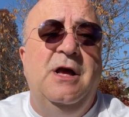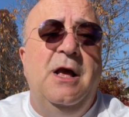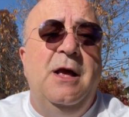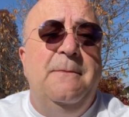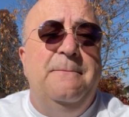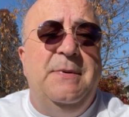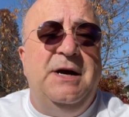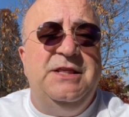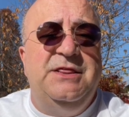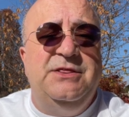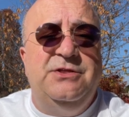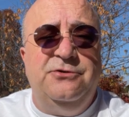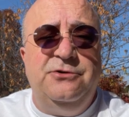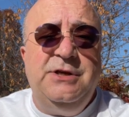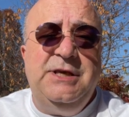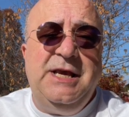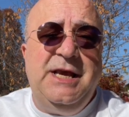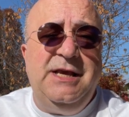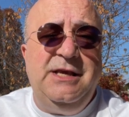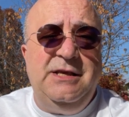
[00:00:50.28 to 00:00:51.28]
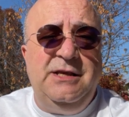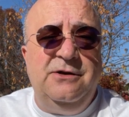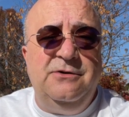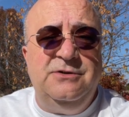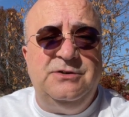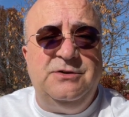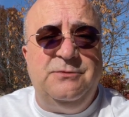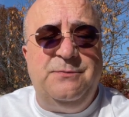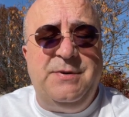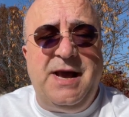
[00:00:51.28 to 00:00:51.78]
My 38
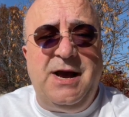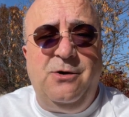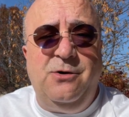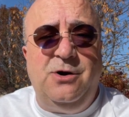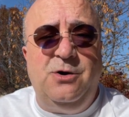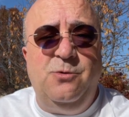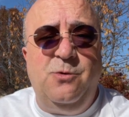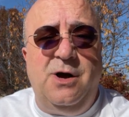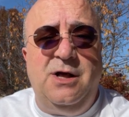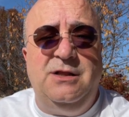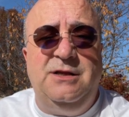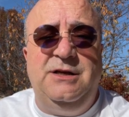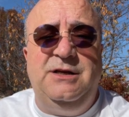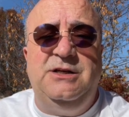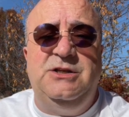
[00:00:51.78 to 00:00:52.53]
years of power quality